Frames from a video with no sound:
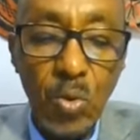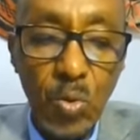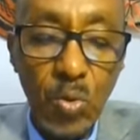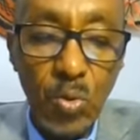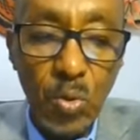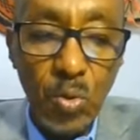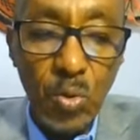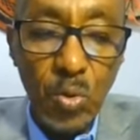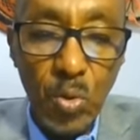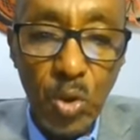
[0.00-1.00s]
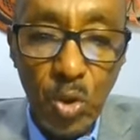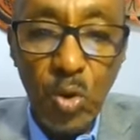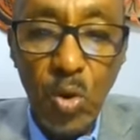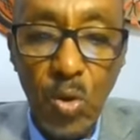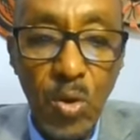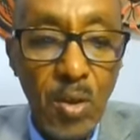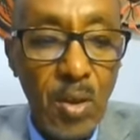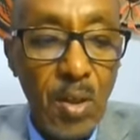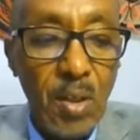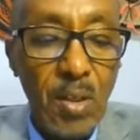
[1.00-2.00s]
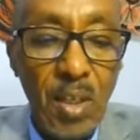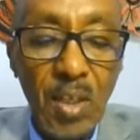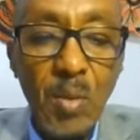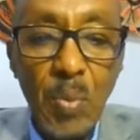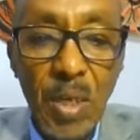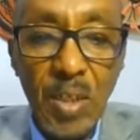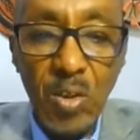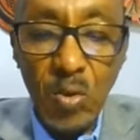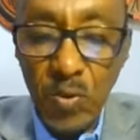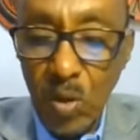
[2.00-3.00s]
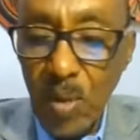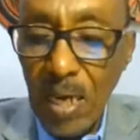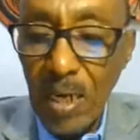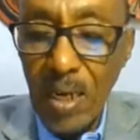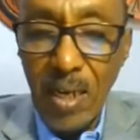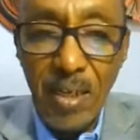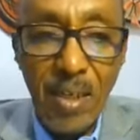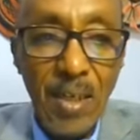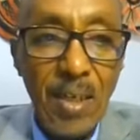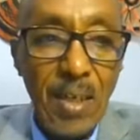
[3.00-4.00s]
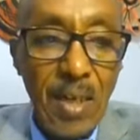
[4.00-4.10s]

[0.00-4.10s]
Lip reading: to restore the independence of Somaliland,